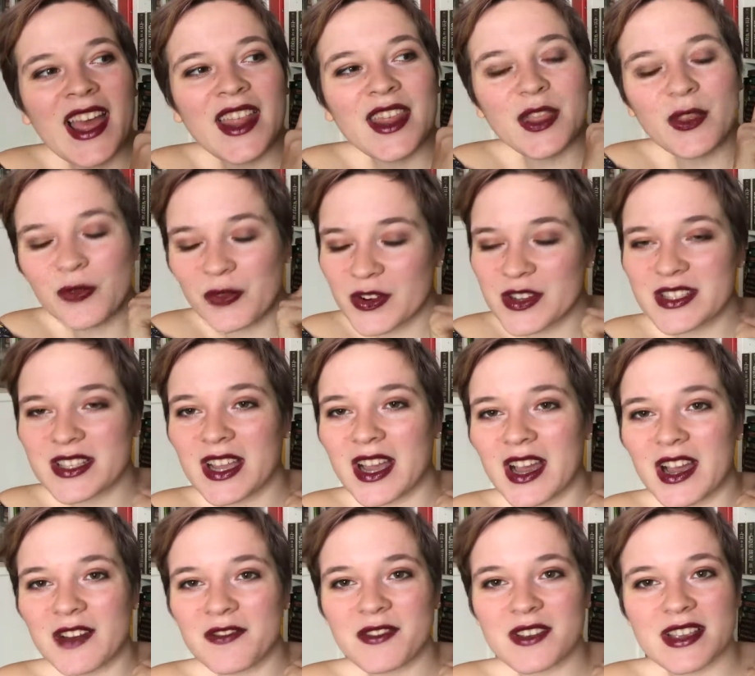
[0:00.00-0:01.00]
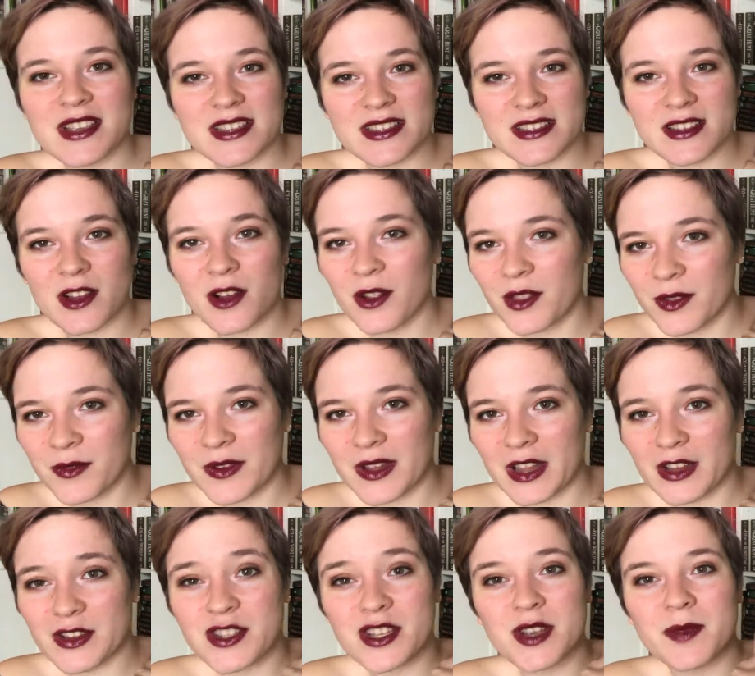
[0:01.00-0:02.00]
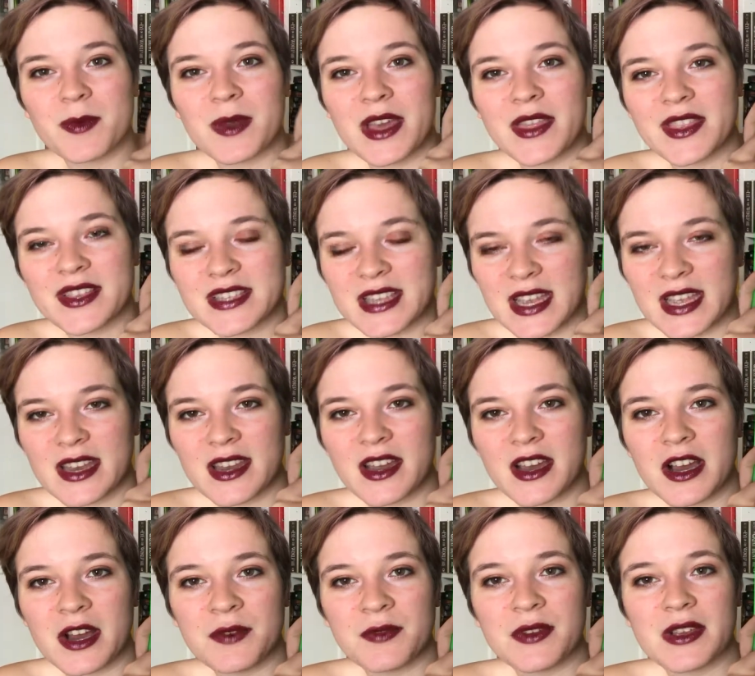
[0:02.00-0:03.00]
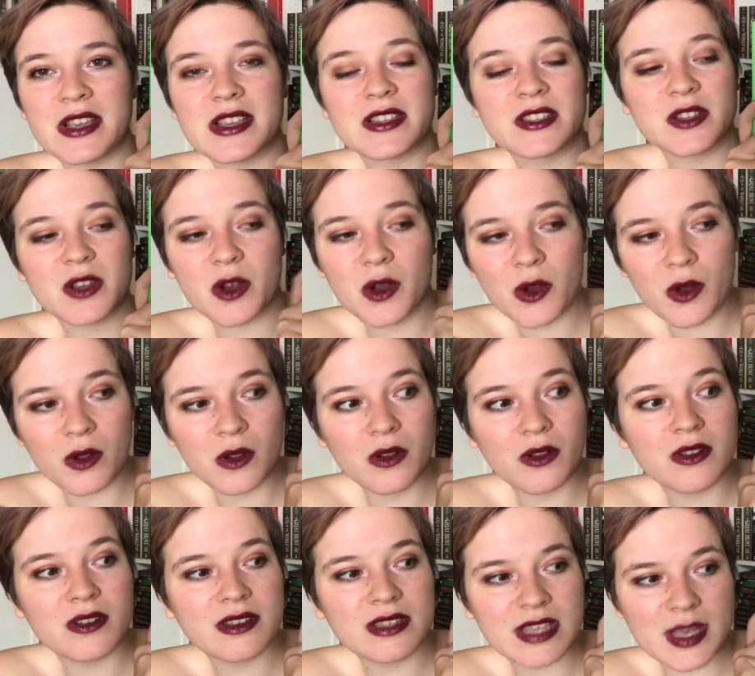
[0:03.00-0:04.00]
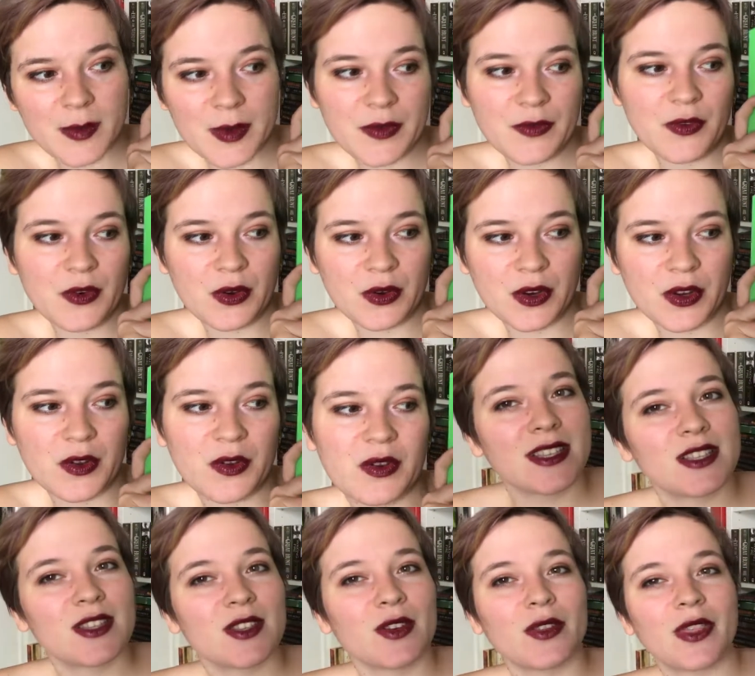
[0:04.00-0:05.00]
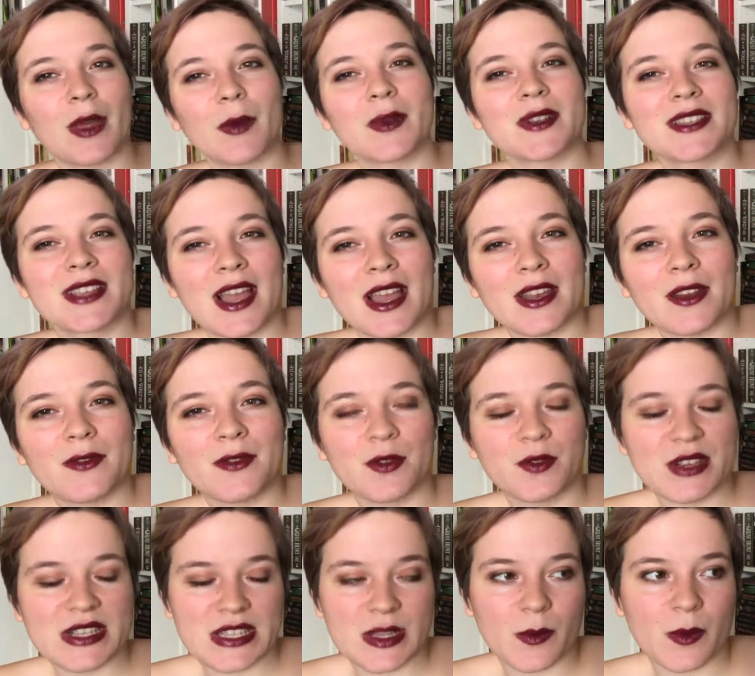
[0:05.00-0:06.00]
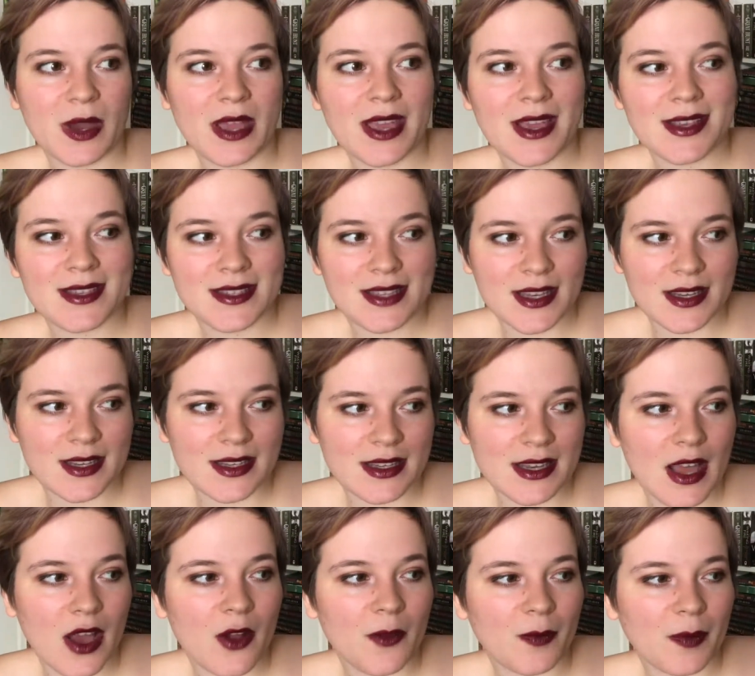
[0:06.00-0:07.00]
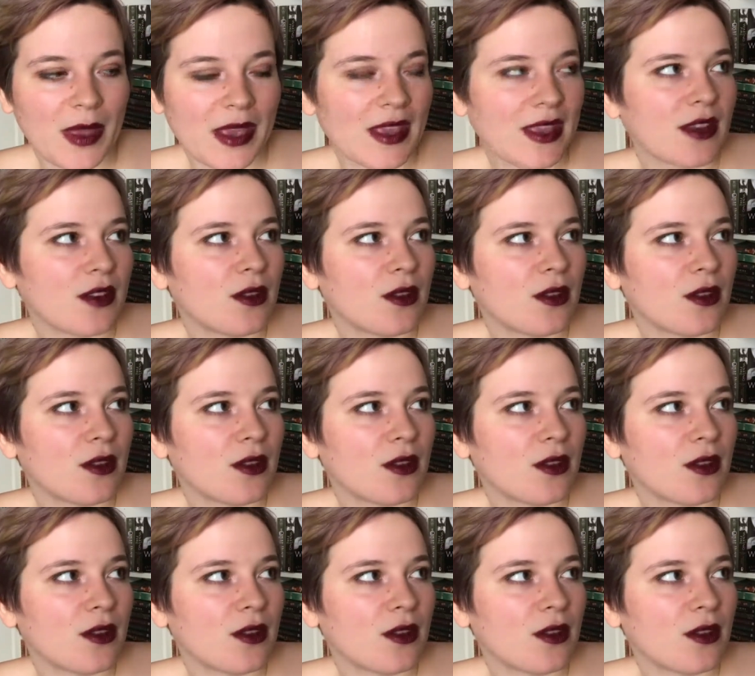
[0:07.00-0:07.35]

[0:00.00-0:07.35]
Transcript: the first half is all the fellowship and the second half is all Sam and Frodo. So that was kind of the reason why I set it down back in